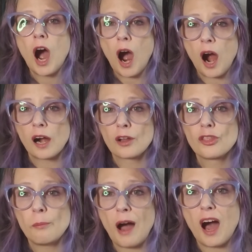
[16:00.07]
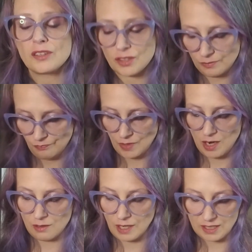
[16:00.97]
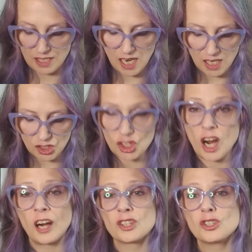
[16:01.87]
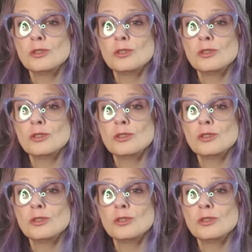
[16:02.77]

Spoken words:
are the boss. All right, take charge.